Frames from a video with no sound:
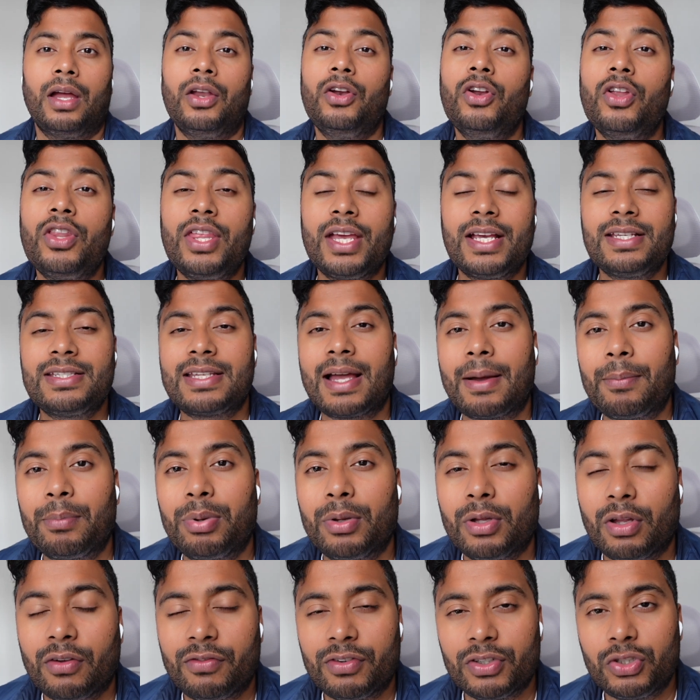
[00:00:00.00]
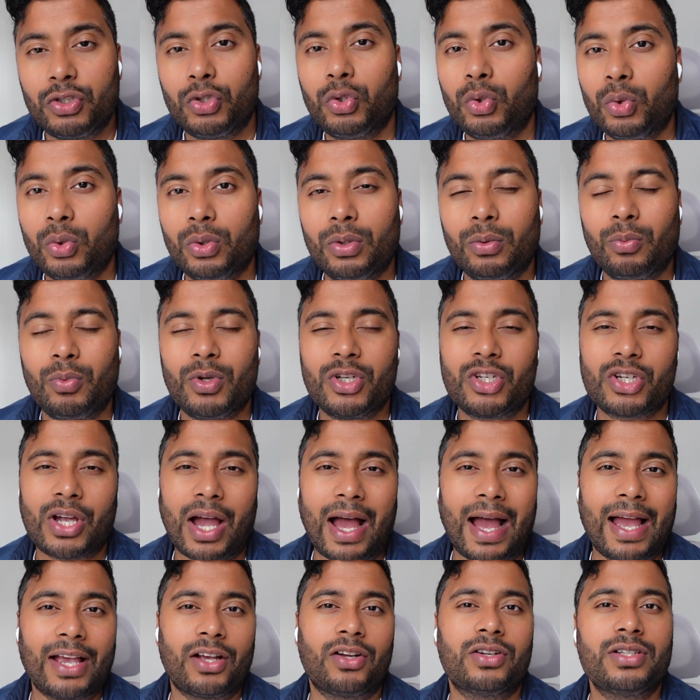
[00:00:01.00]
Another example of a tool which
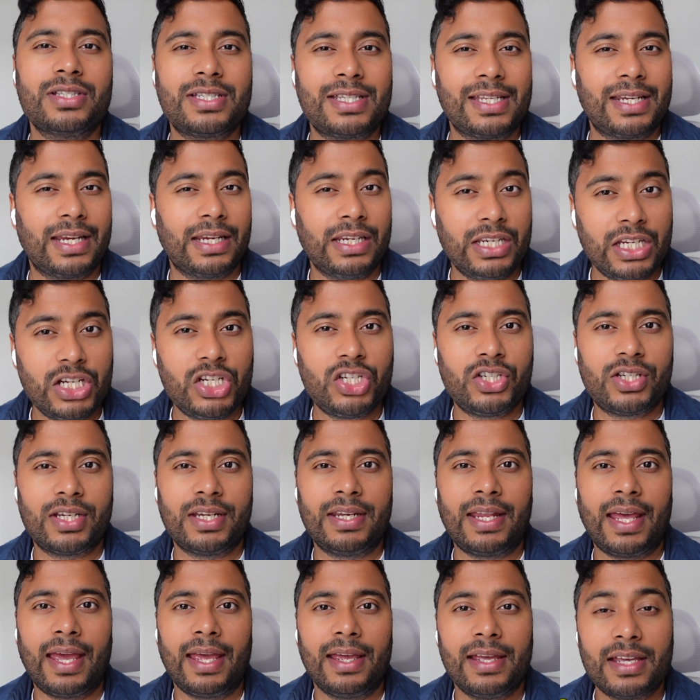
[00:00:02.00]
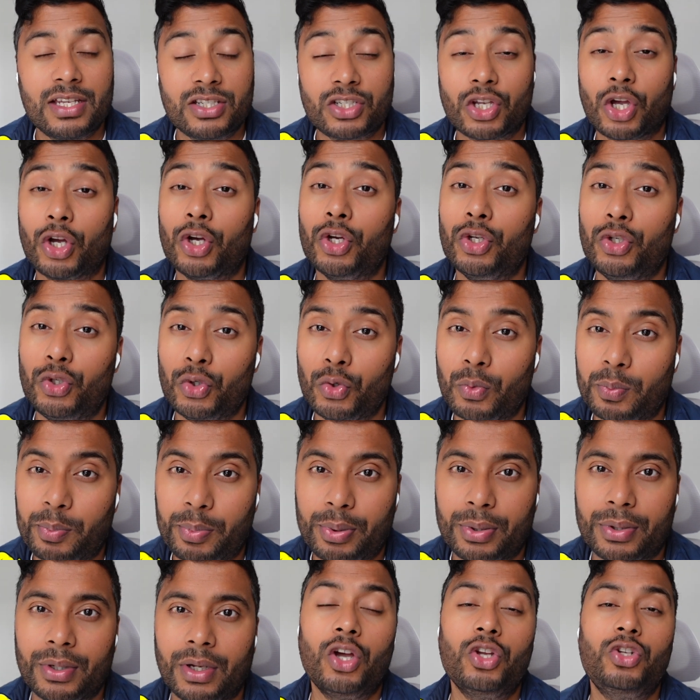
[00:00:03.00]
I consider niche today is Hadoop.
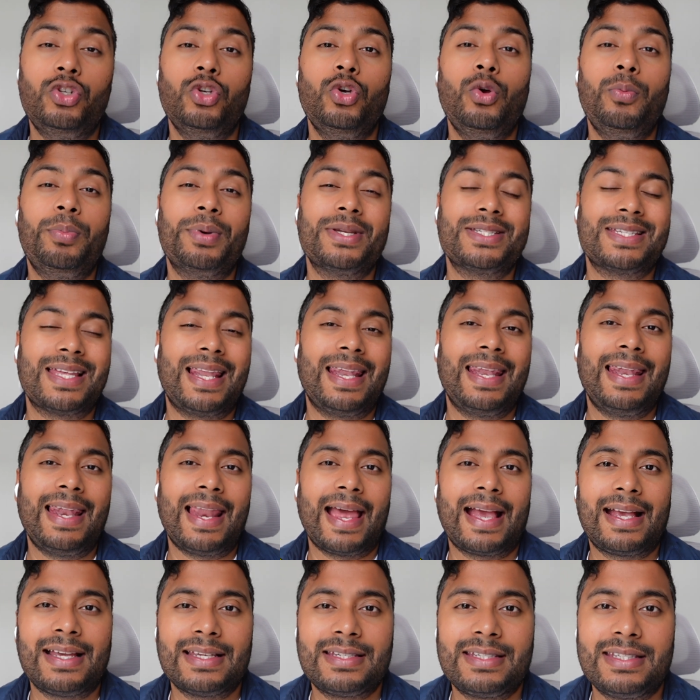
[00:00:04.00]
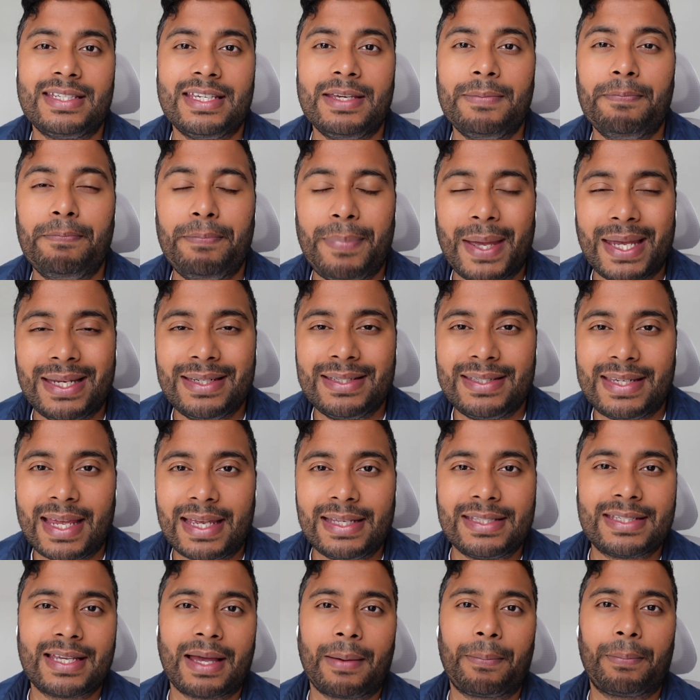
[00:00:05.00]
Hadoop is a legacy big
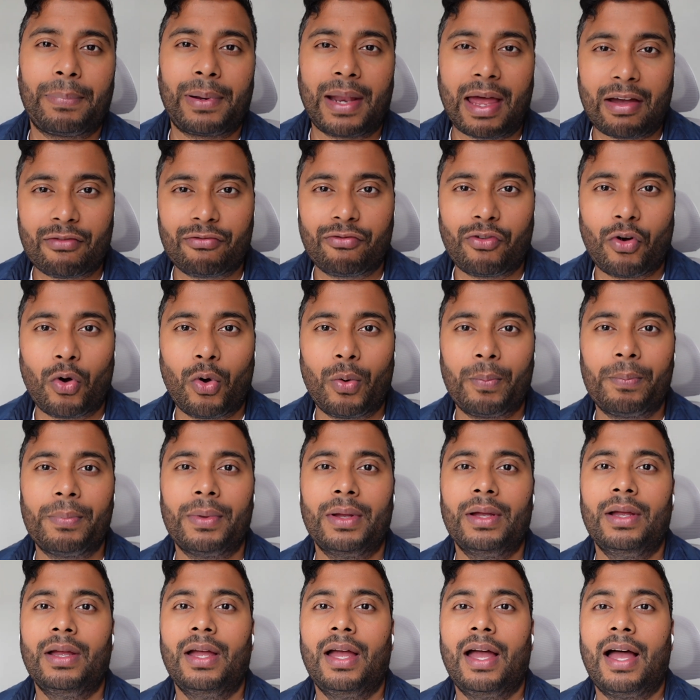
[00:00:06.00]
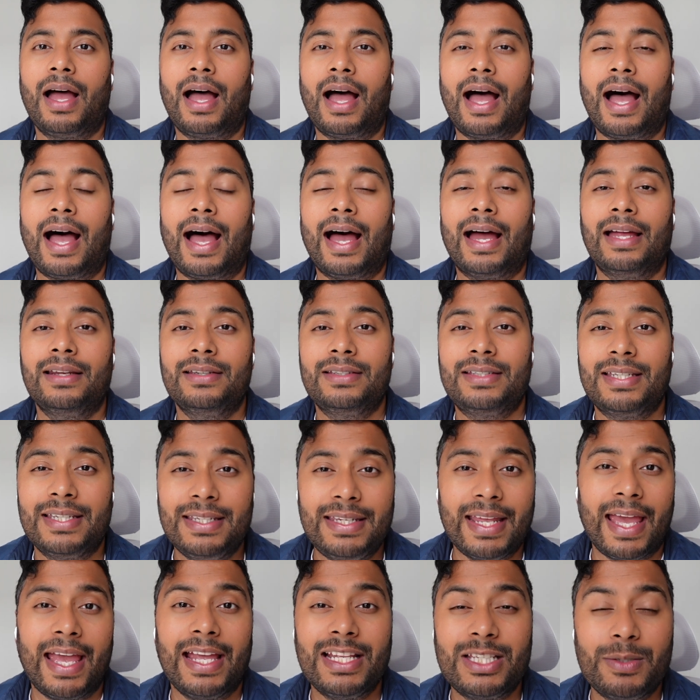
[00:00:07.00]
data platform, and
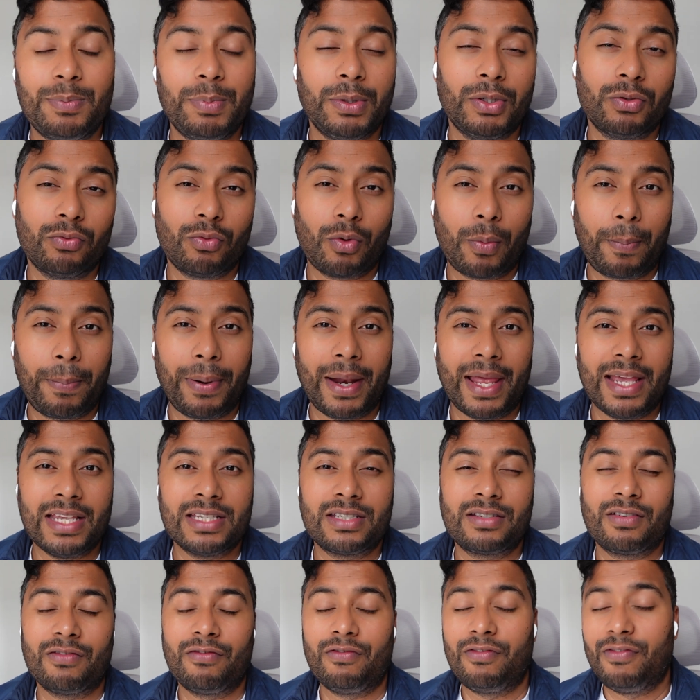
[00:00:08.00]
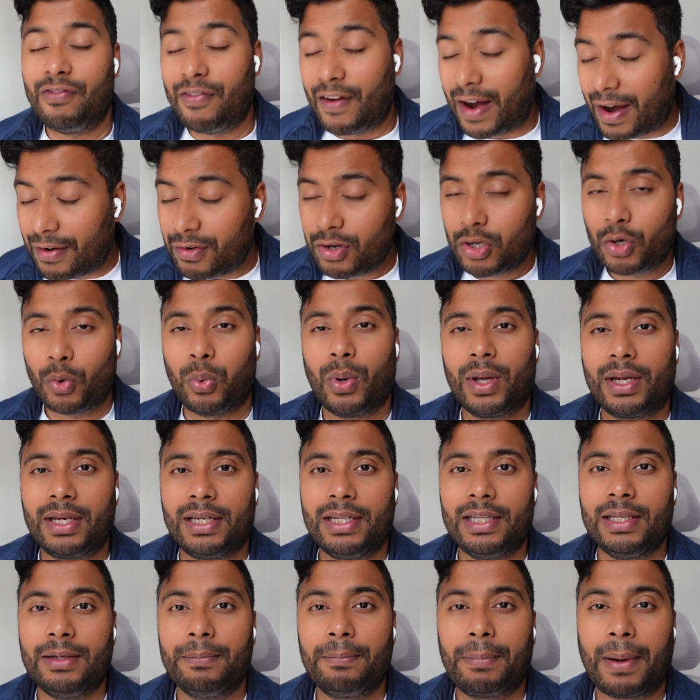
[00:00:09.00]
today it's been replaced very
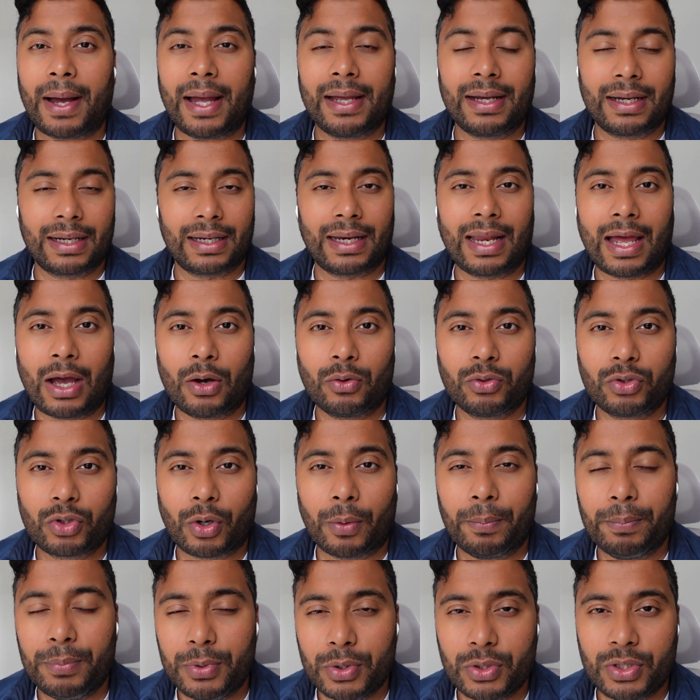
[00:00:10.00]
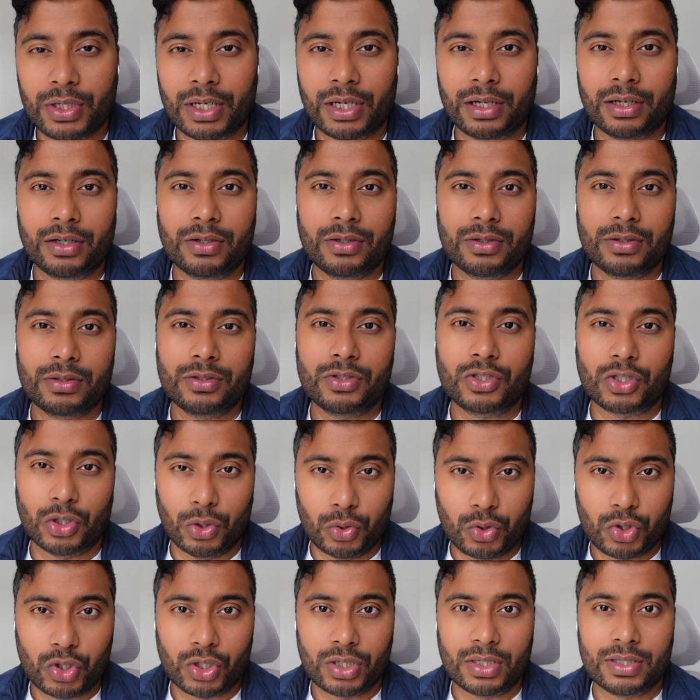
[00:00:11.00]
quickly by cloud computing
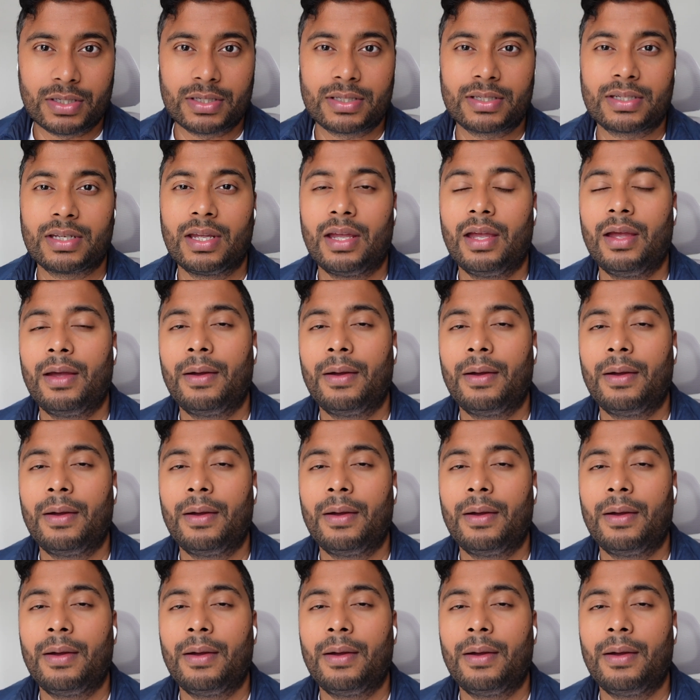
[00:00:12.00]
solutions